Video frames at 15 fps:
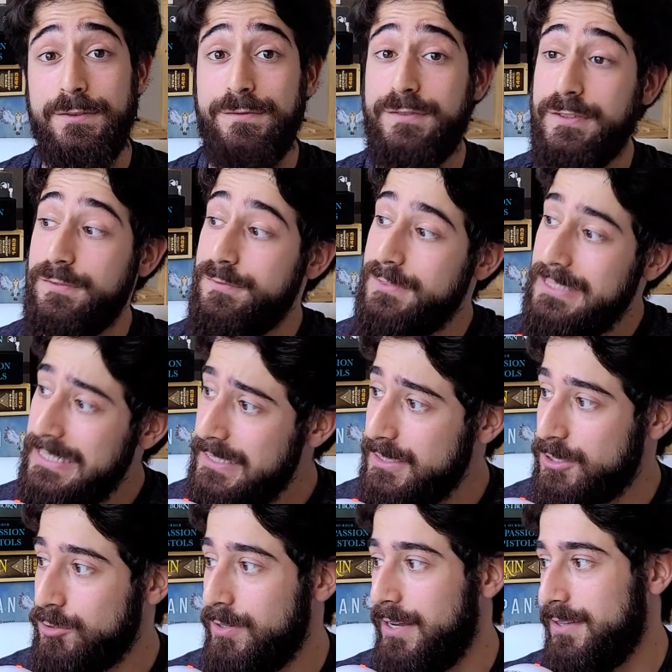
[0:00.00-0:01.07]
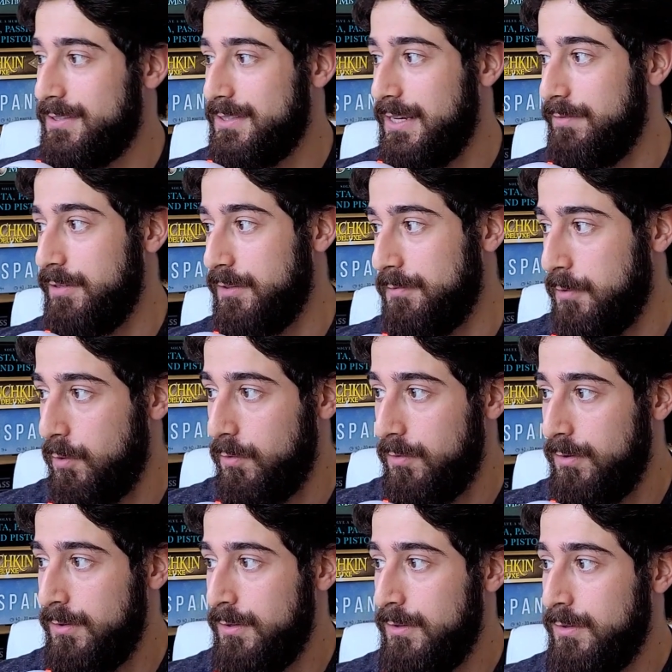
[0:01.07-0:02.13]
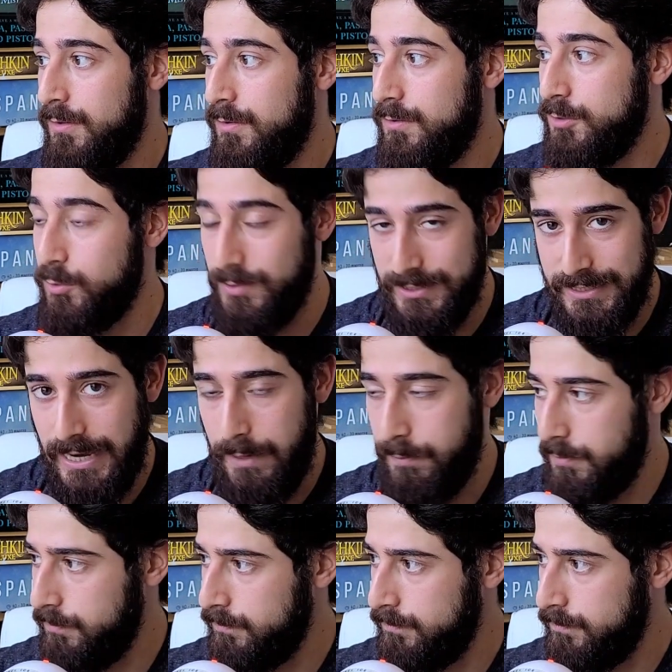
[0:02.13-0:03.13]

15 strength saving throw to escape,